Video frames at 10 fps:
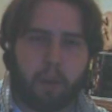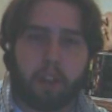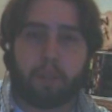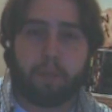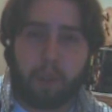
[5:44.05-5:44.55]

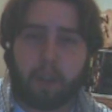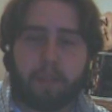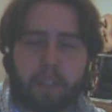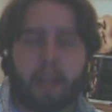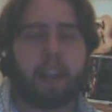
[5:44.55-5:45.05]
As fun
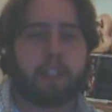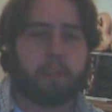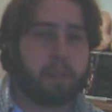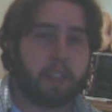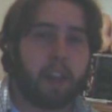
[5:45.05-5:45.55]
of a tag
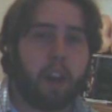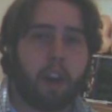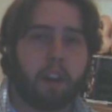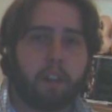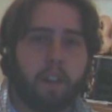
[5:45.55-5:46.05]
team as they
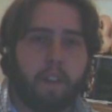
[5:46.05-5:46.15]
are.